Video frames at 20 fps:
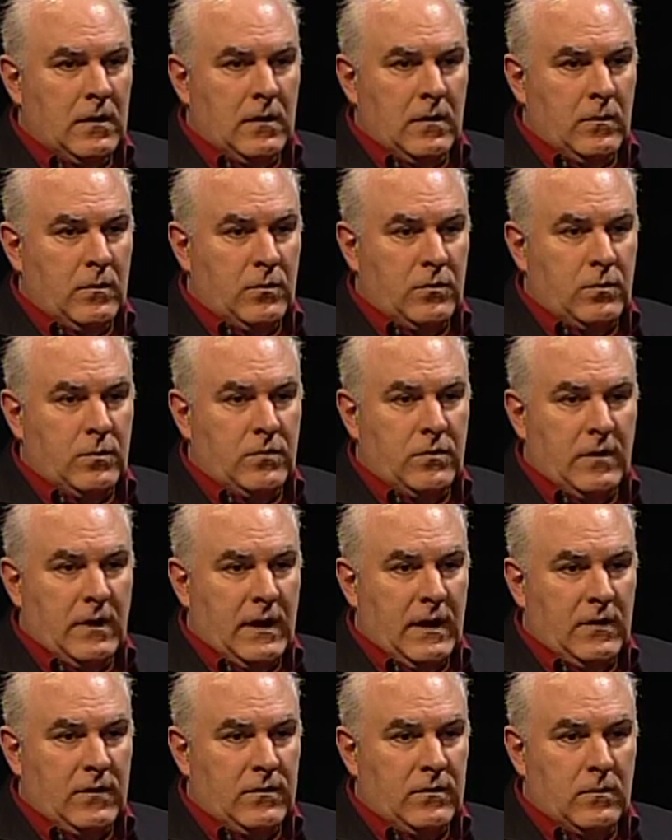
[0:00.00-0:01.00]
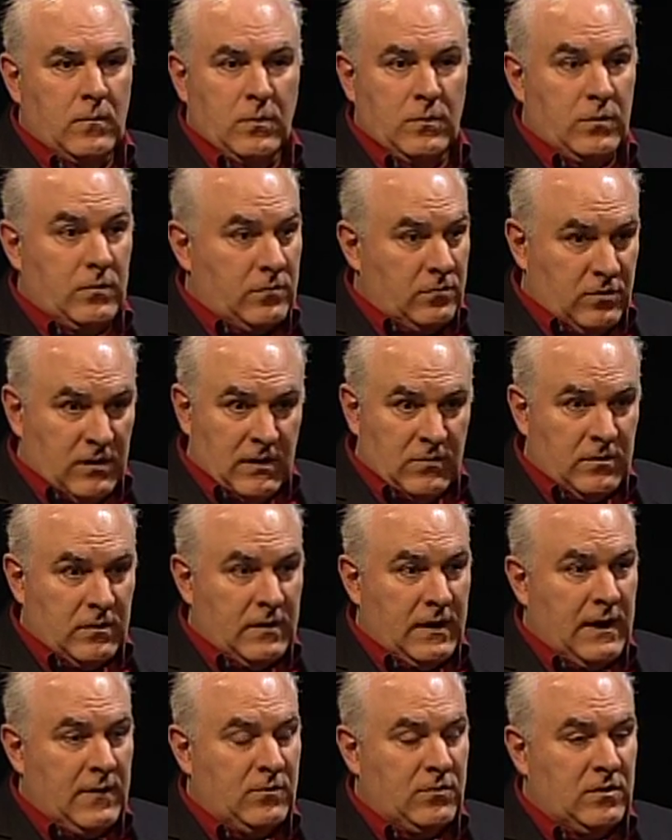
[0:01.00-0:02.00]
Changed which was nice, life. which yeah. was changed her
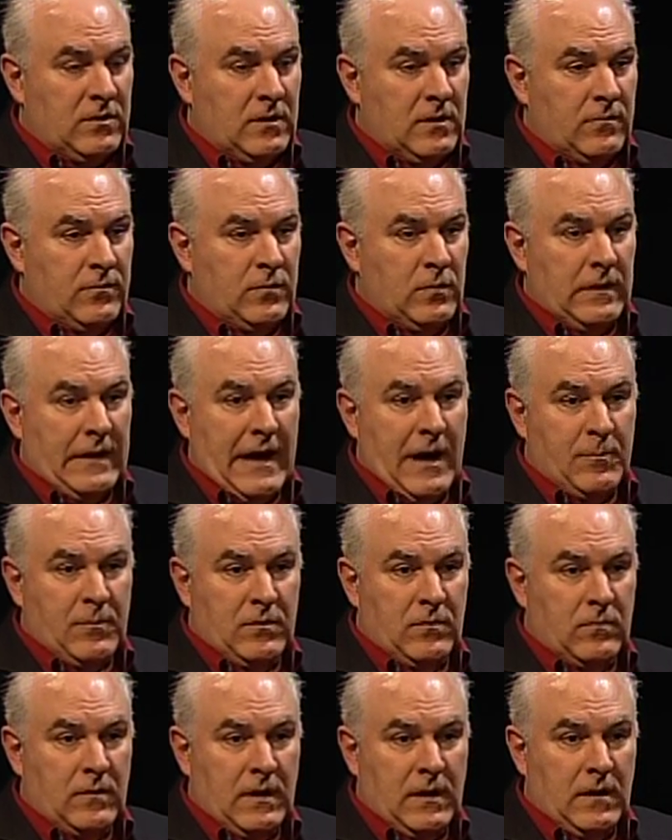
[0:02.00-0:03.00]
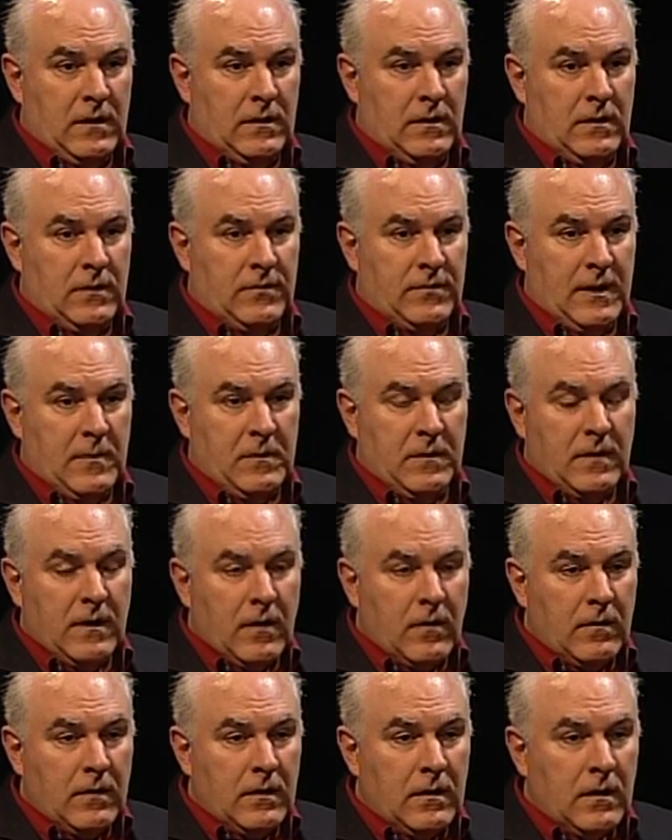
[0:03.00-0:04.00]
life. She did a few laps around the
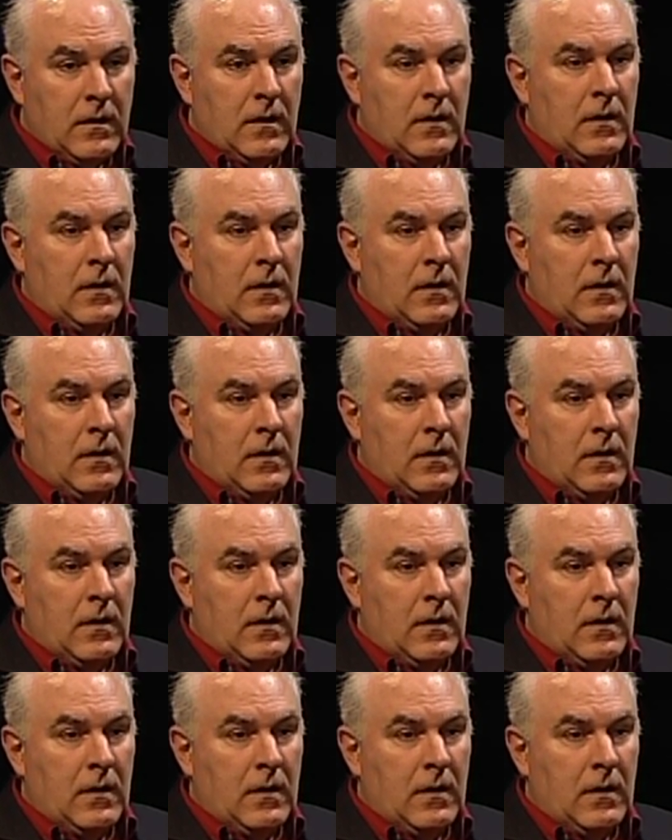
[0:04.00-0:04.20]
cemetery,